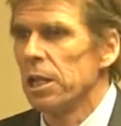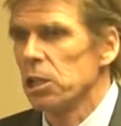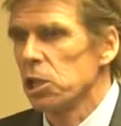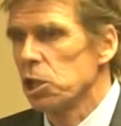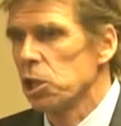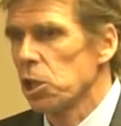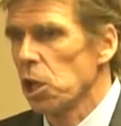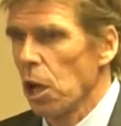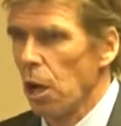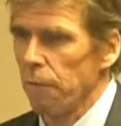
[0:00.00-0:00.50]

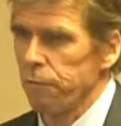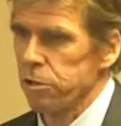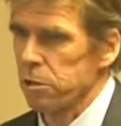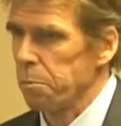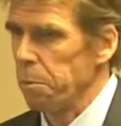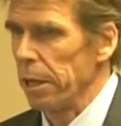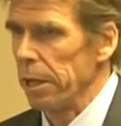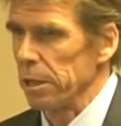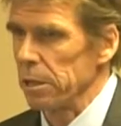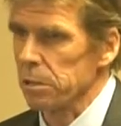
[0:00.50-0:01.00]
shelf
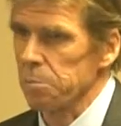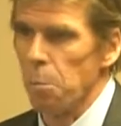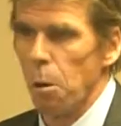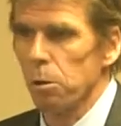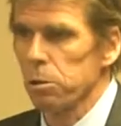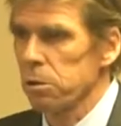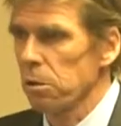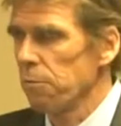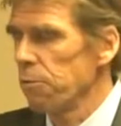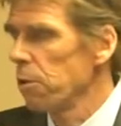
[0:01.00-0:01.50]
space.
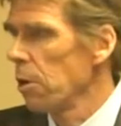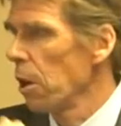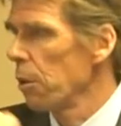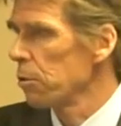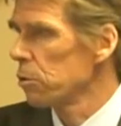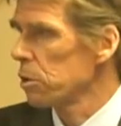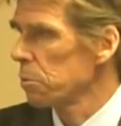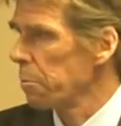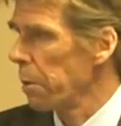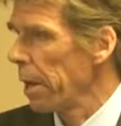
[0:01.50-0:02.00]
Most of the
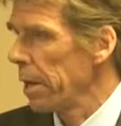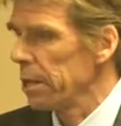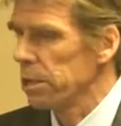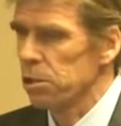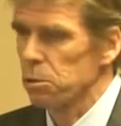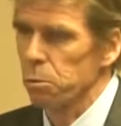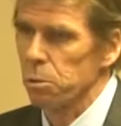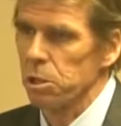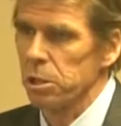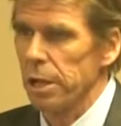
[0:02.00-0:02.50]
other
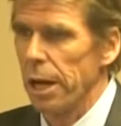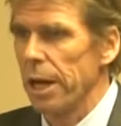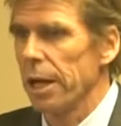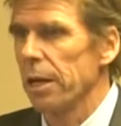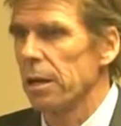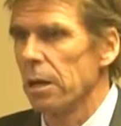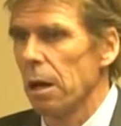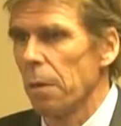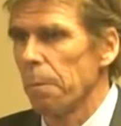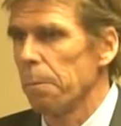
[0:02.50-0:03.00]
space was
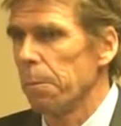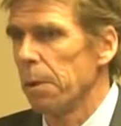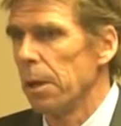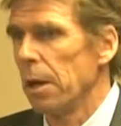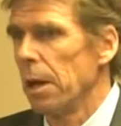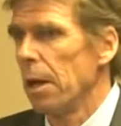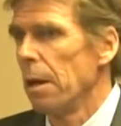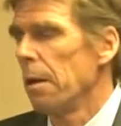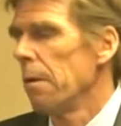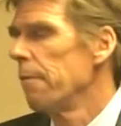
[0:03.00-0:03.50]
taken up
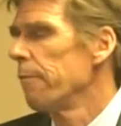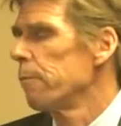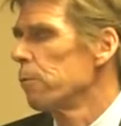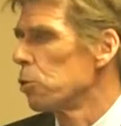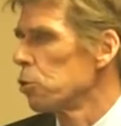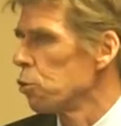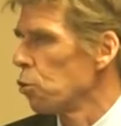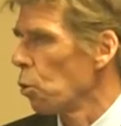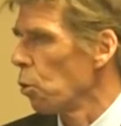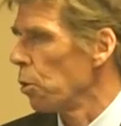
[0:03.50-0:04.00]
for
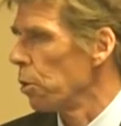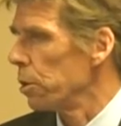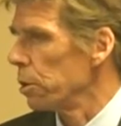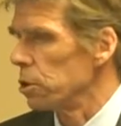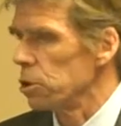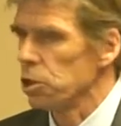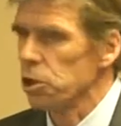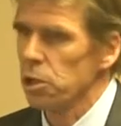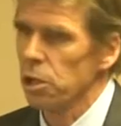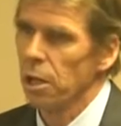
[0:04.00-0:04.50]
storage.
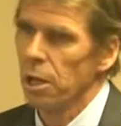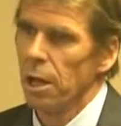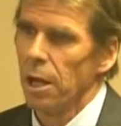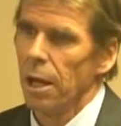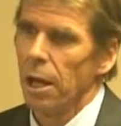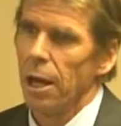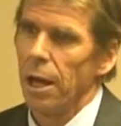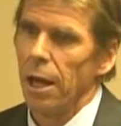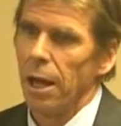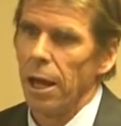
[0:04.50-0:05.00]

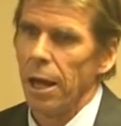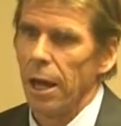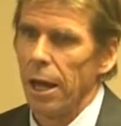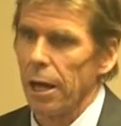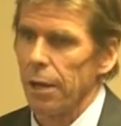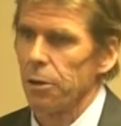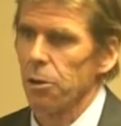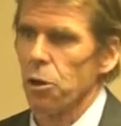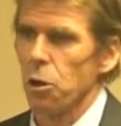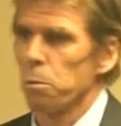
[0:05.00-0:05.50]

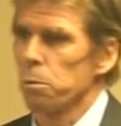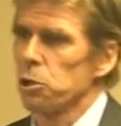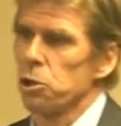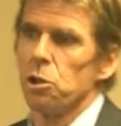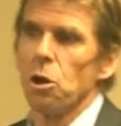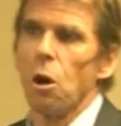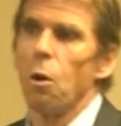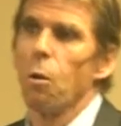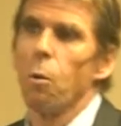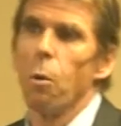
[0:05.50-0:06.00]
And there was
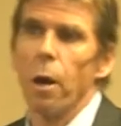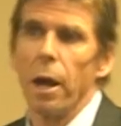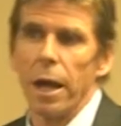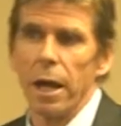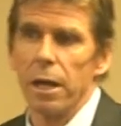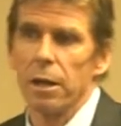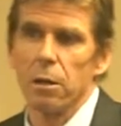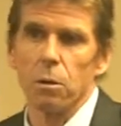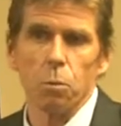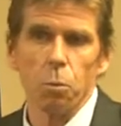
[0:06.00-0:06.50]
no
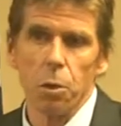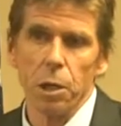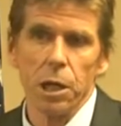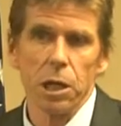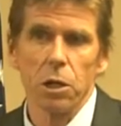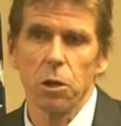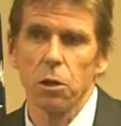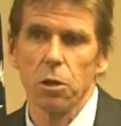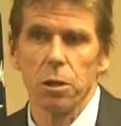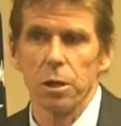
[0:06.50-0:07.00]
way that
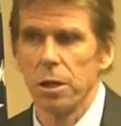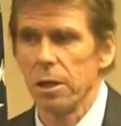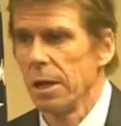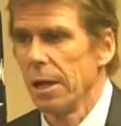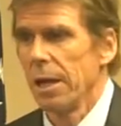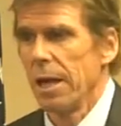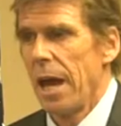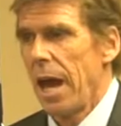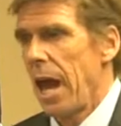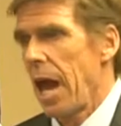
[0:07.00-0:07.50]
we could
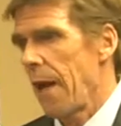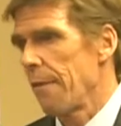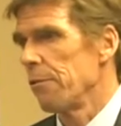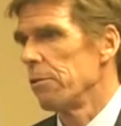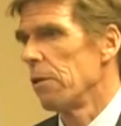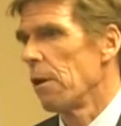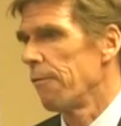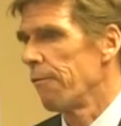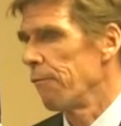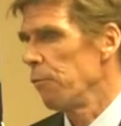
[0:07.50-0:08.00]
have
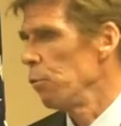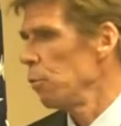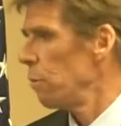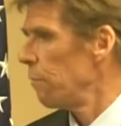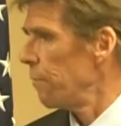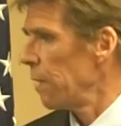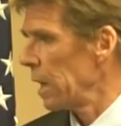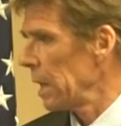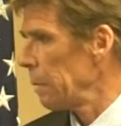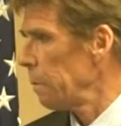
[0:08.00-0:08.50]
enough food
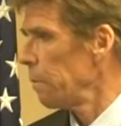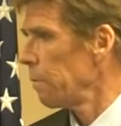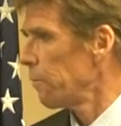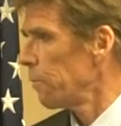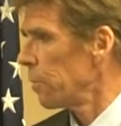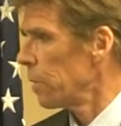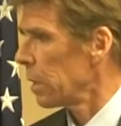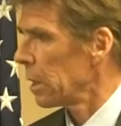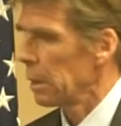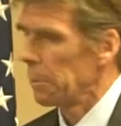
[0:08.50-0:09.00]
available
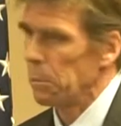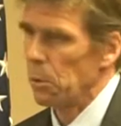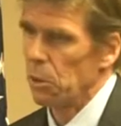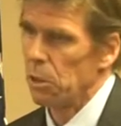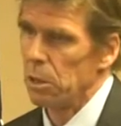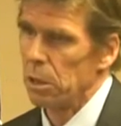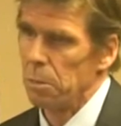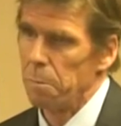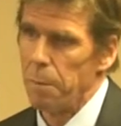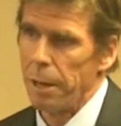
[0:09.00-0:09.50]
to the
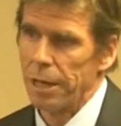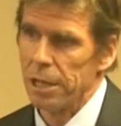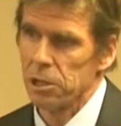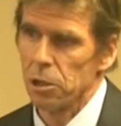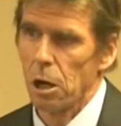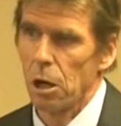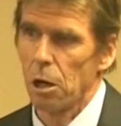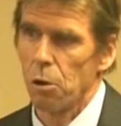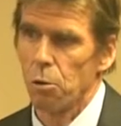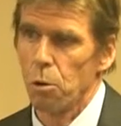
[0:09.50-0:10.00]
community
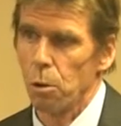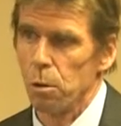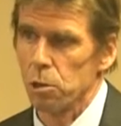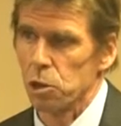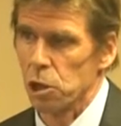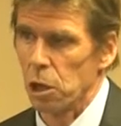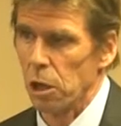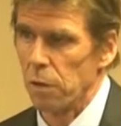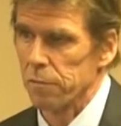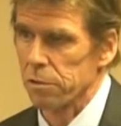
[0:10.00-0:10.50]
based on our old
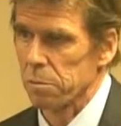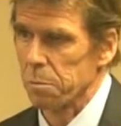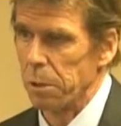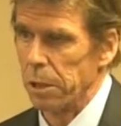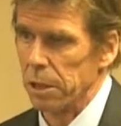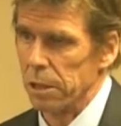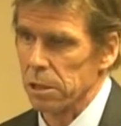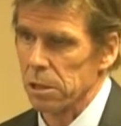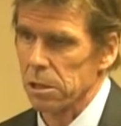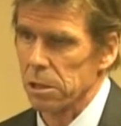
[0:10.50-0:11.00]
shelf
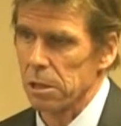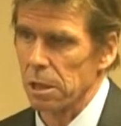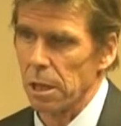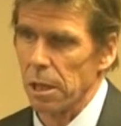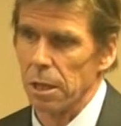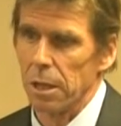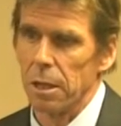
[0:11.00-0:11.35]
space.